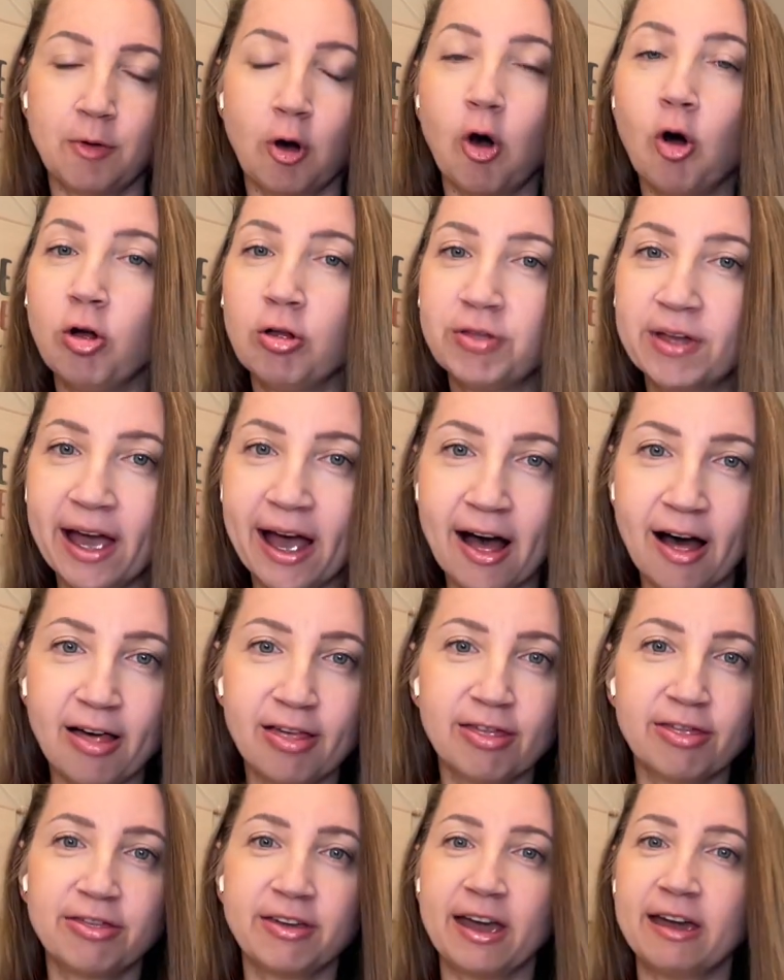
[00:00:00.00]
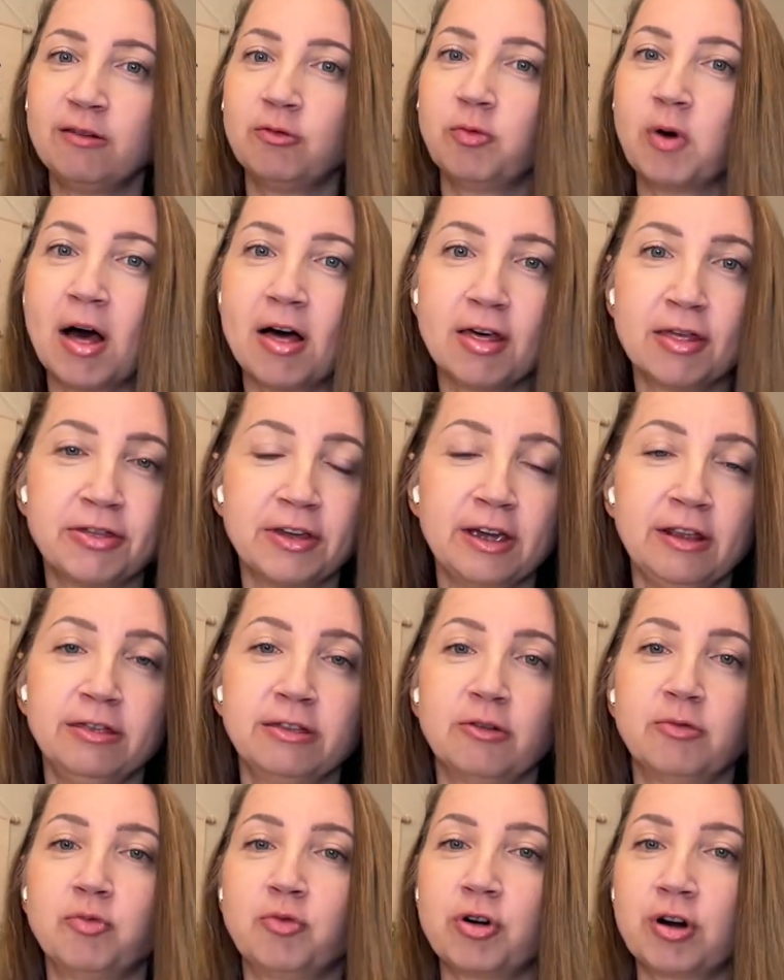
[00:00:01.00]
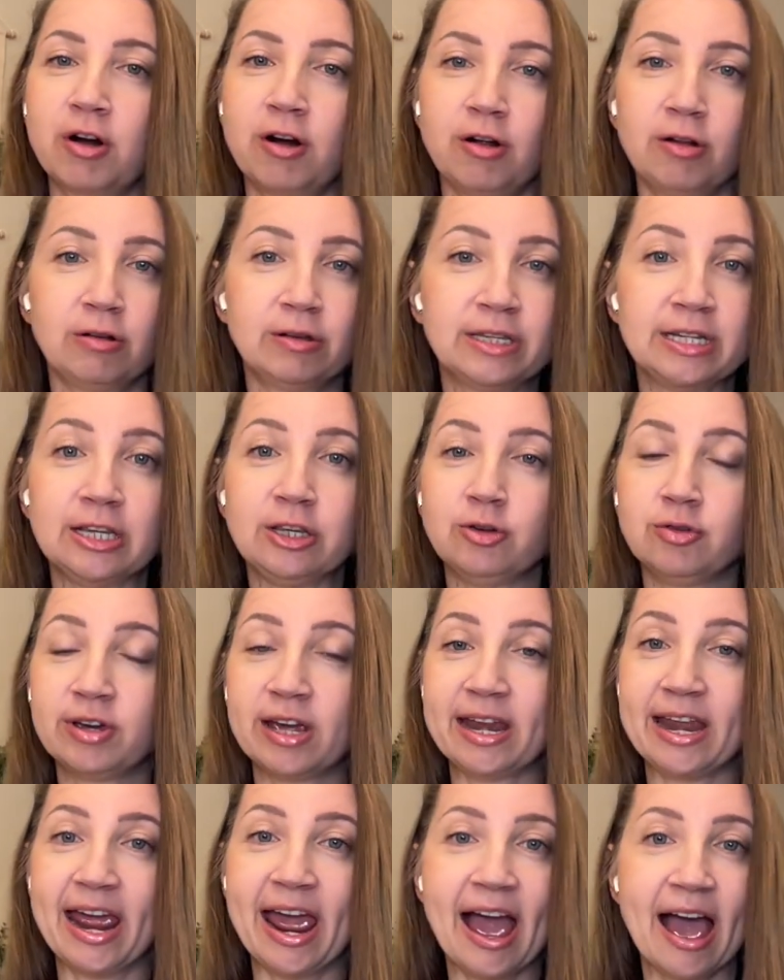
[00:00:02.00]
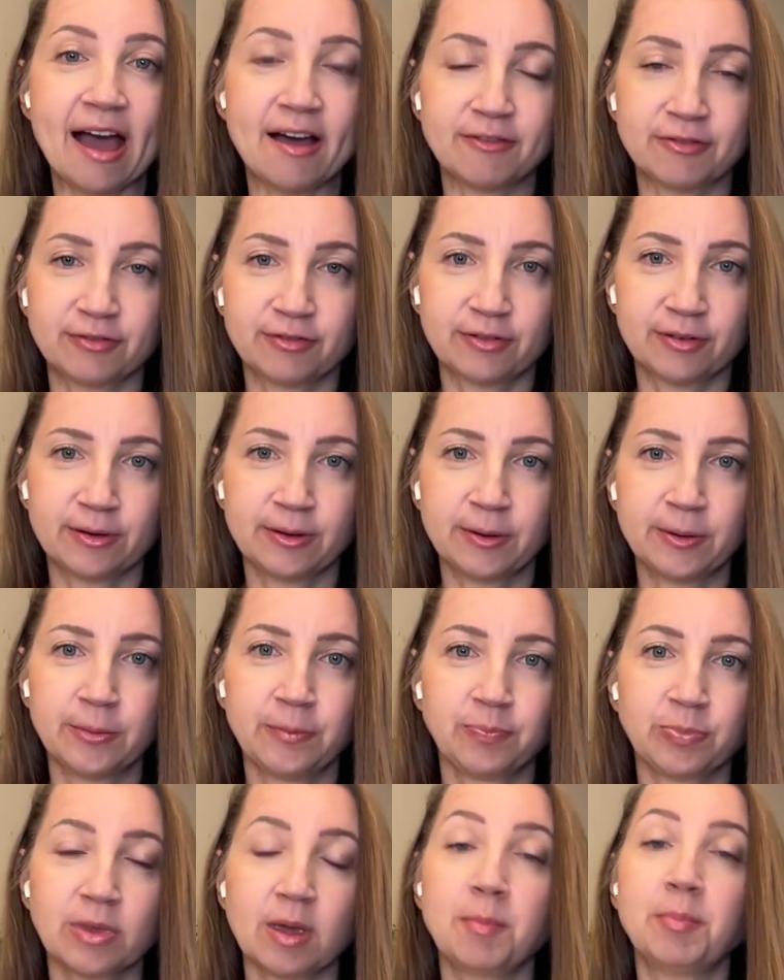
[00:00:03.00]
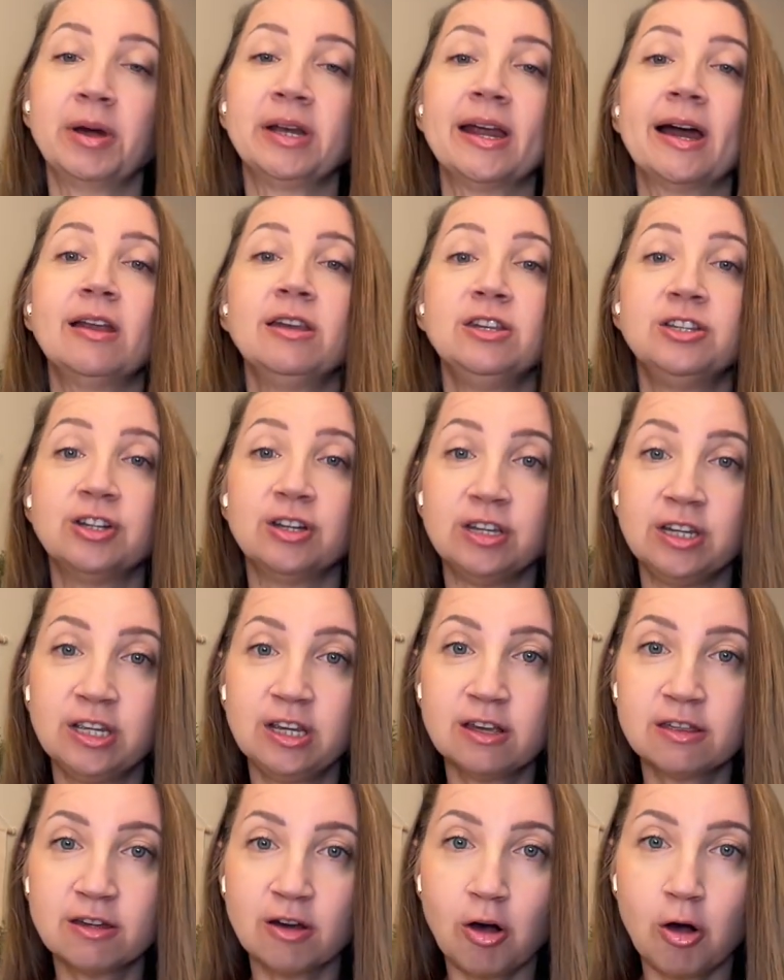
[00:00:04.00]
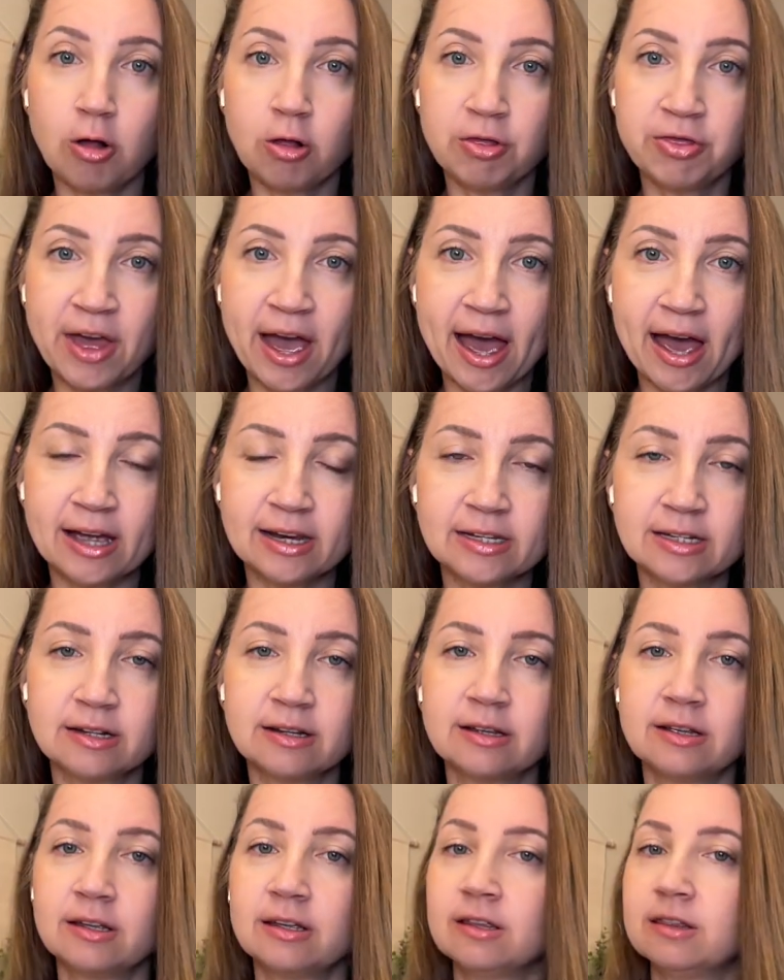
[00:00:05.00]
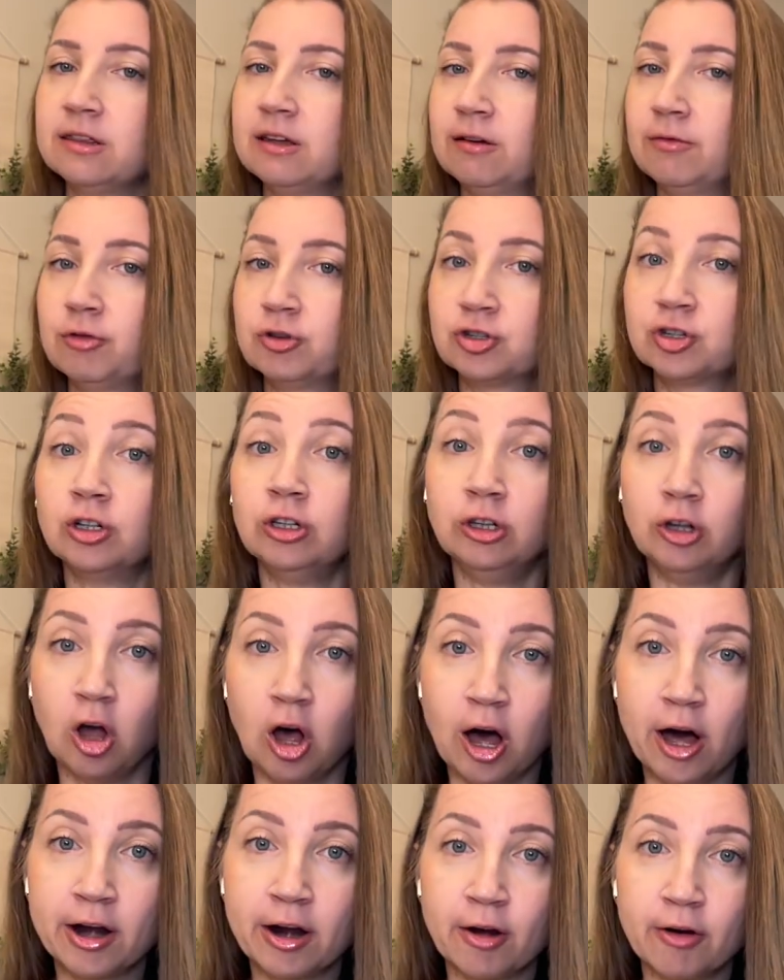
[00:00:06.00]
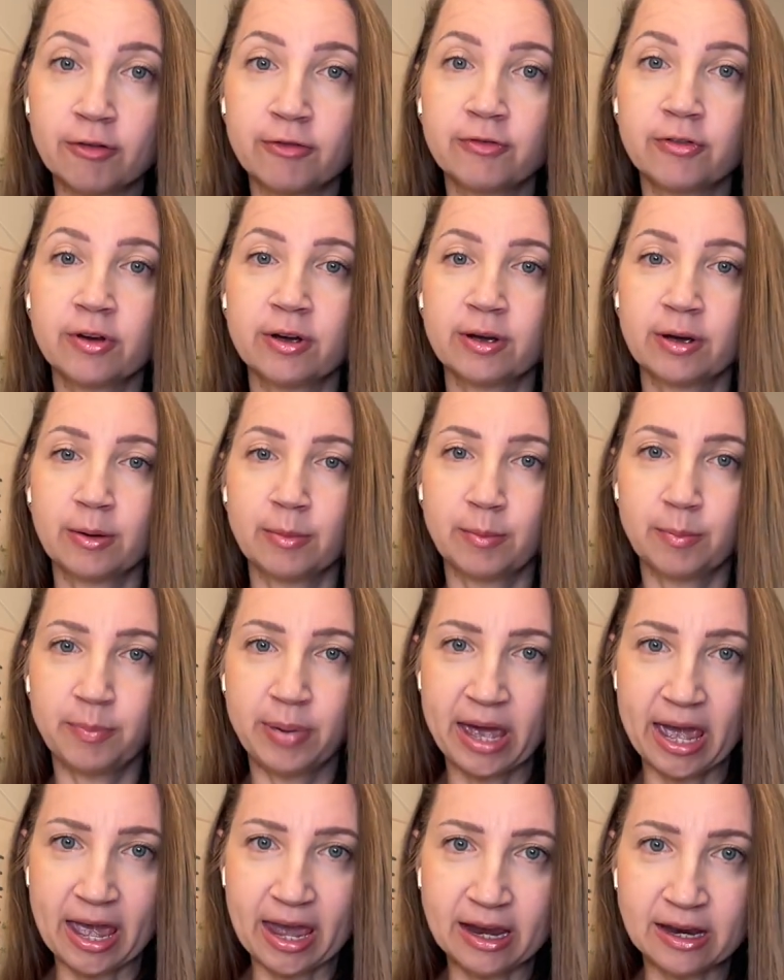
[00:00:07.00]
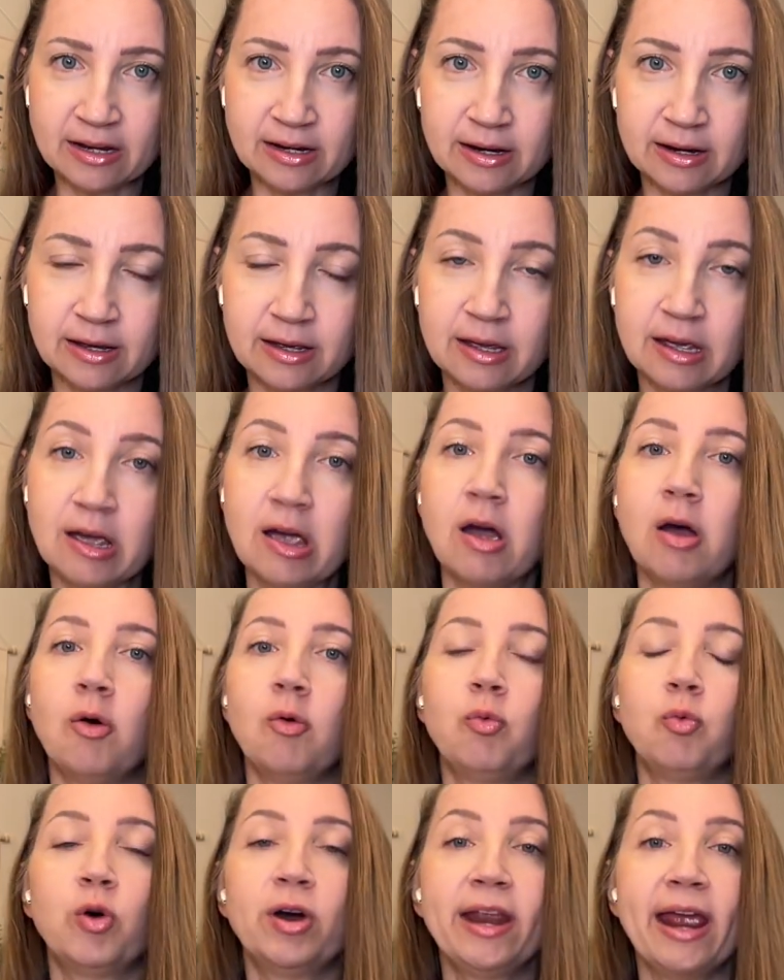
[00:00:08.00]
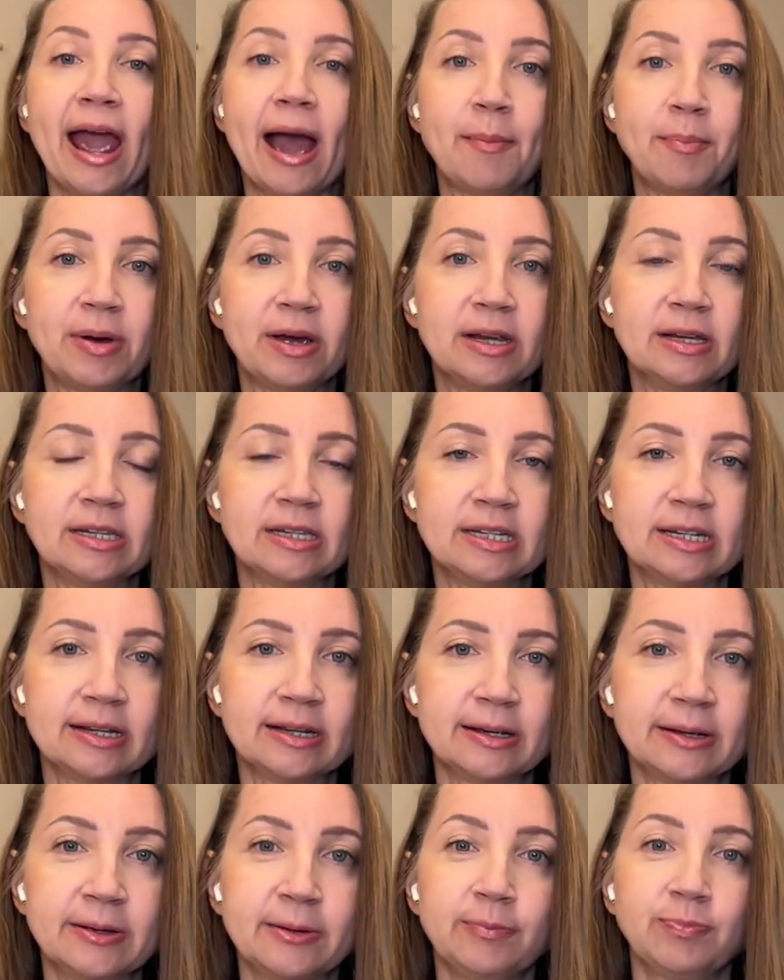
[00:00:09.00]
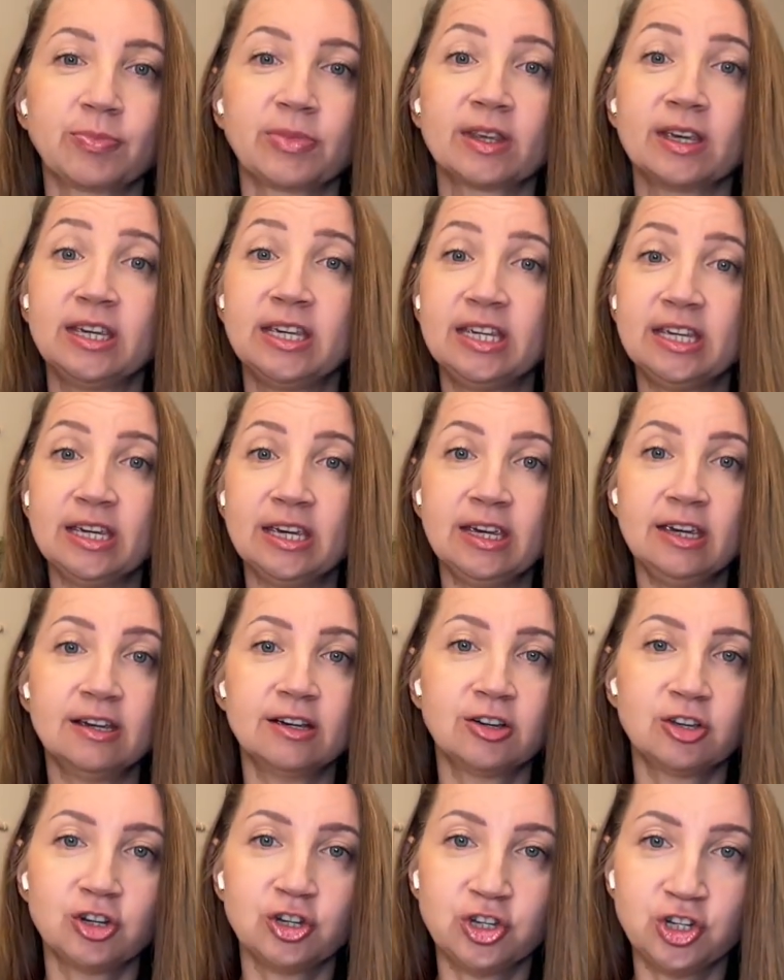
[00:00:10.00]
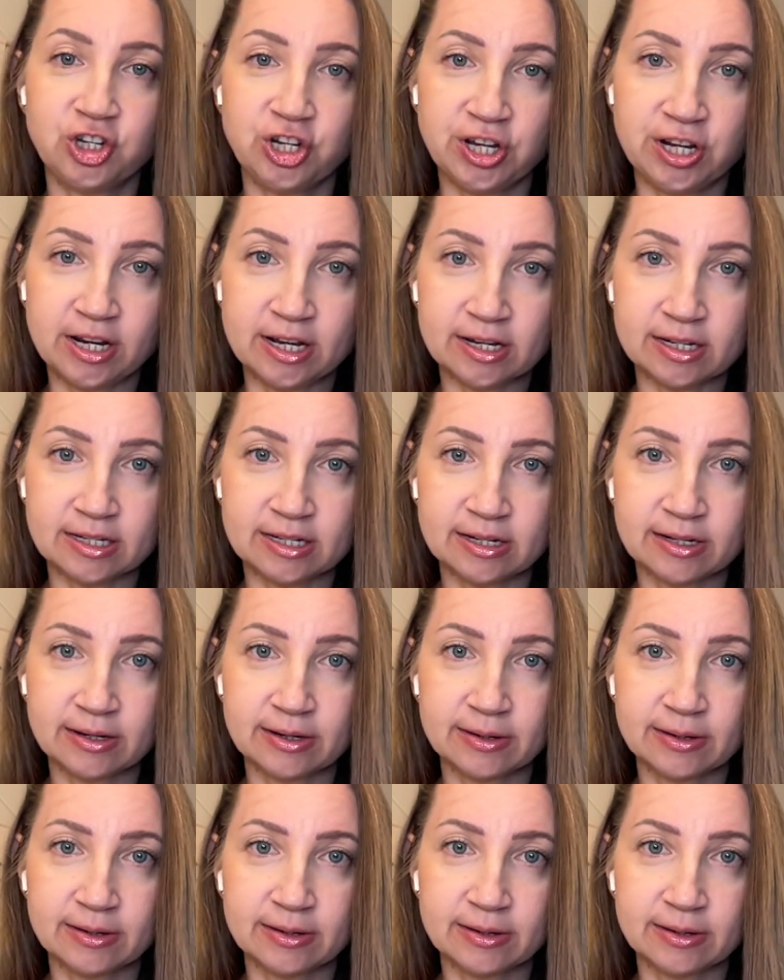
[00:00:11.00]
all the health and wealth in the world you can have. But underneath all that, there was a lot of pain. What happened? He cheated.